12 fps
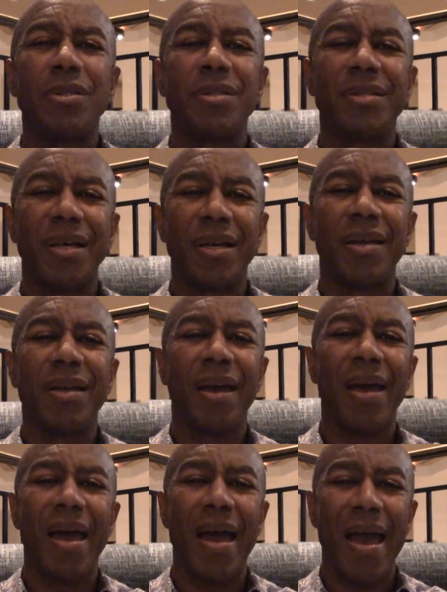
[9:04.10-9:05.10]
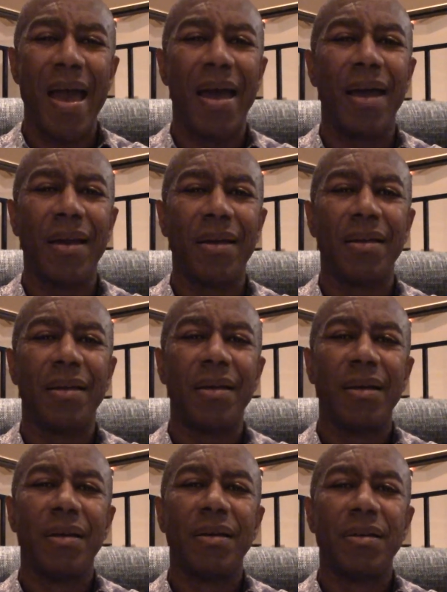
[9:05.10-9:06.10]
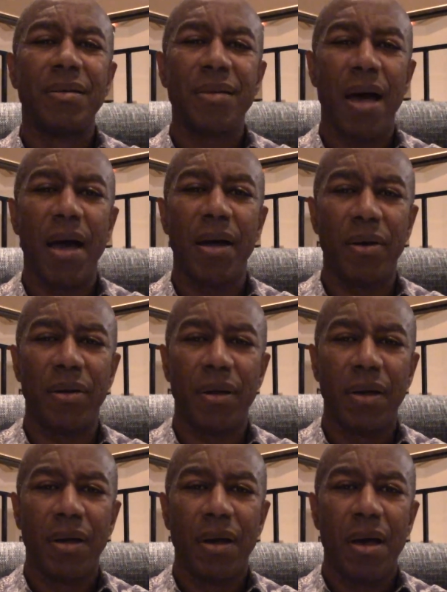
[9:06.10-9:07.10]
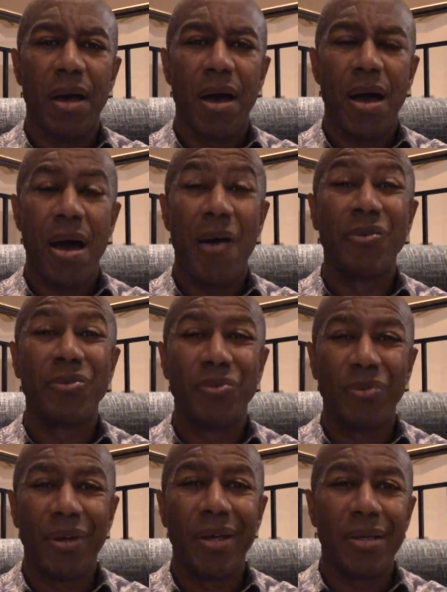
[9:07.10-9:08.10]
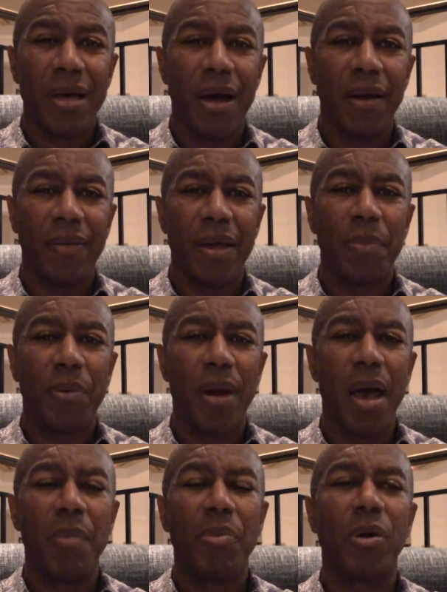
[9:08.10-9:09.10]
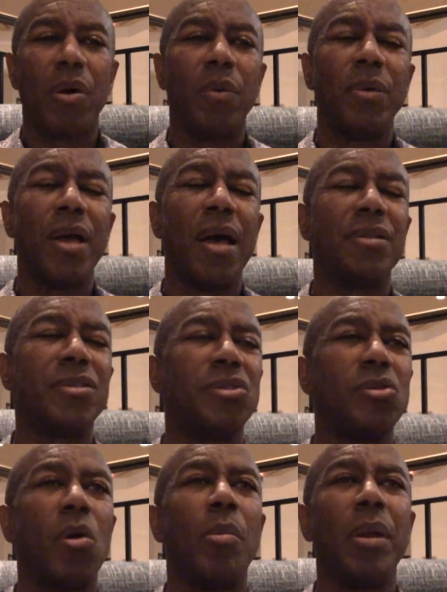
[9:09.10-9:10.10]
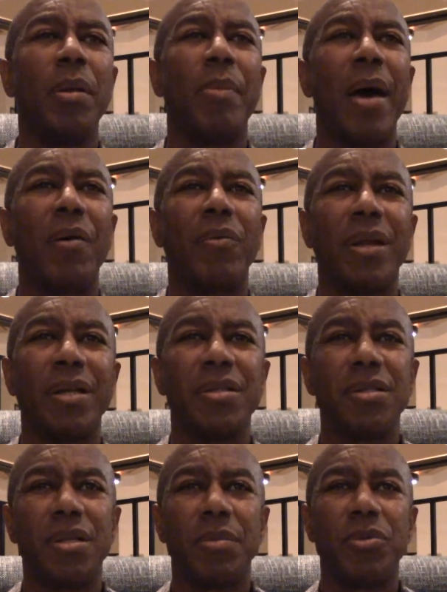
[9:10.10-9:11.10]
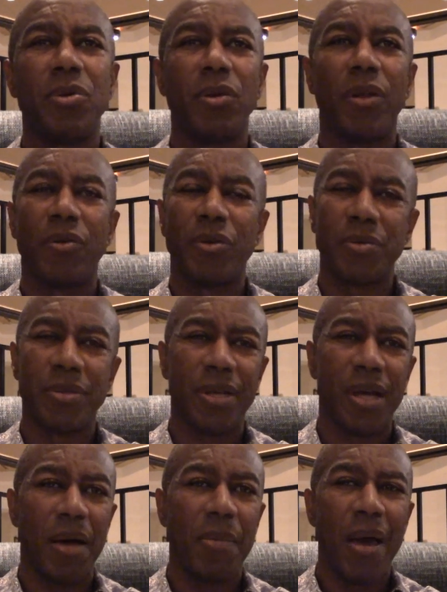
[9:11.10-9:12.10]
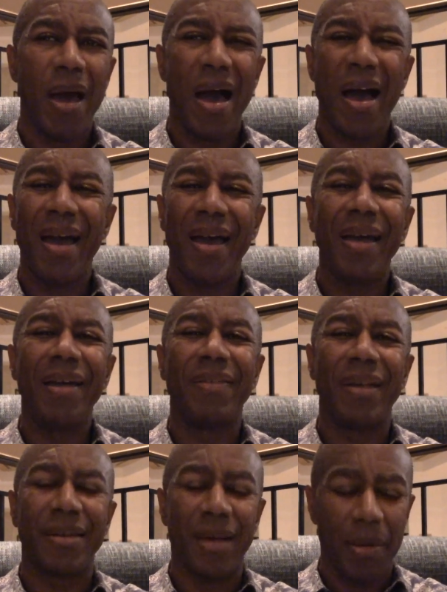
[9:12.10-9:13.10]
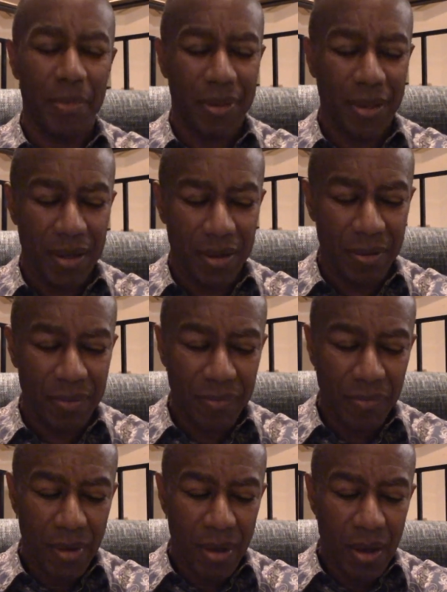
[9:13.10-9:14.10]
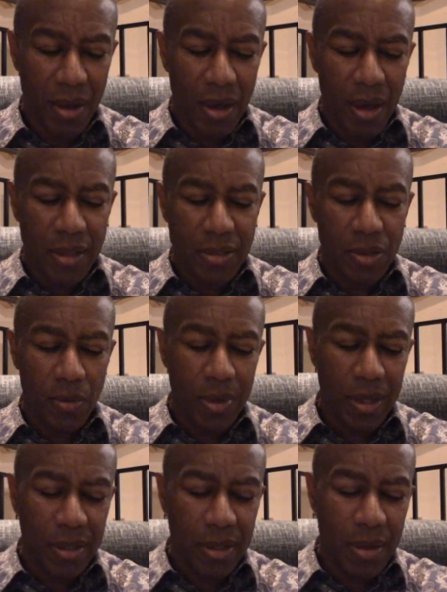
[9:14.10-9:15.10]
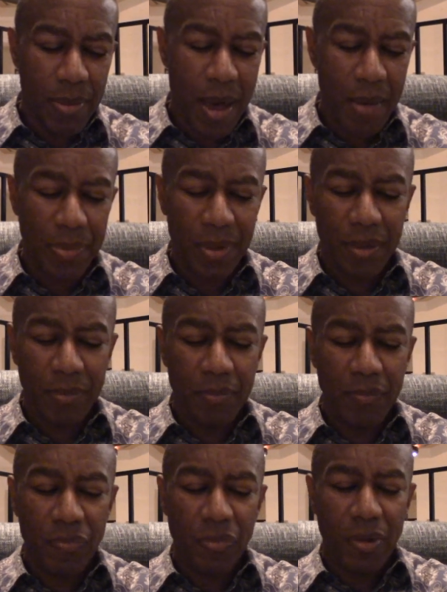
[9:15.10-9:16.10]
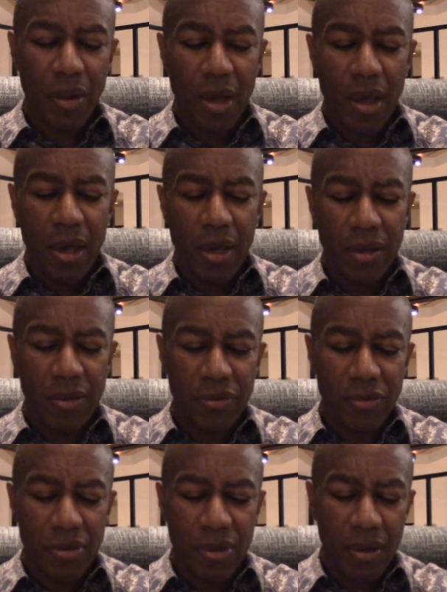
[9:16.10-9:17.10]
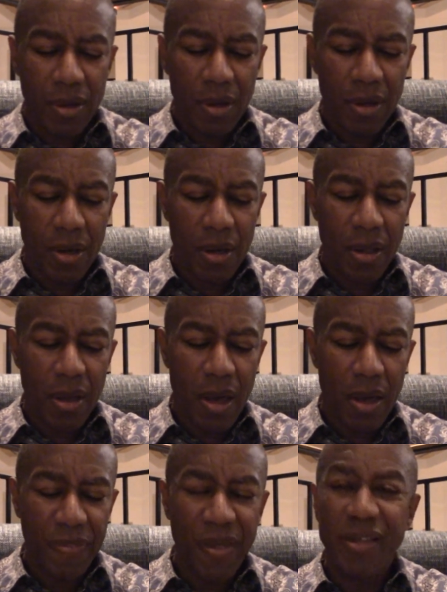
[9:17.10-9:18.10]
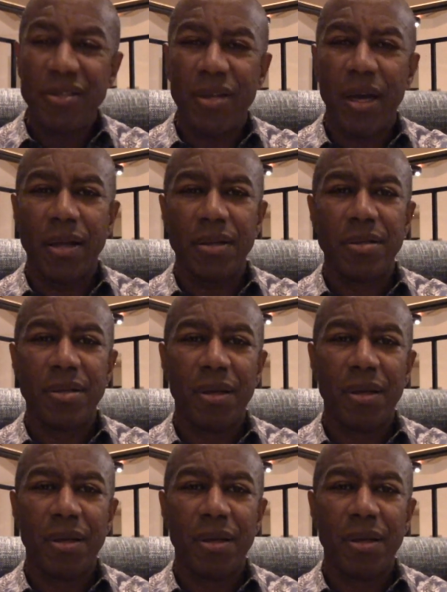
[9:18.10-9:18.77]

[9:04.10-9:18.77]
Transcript: sick and tired. I was really tired at that point. I had broke had so many bad relationships during the Christmas time. I hated that time of the year. And so what ended up happening is things changed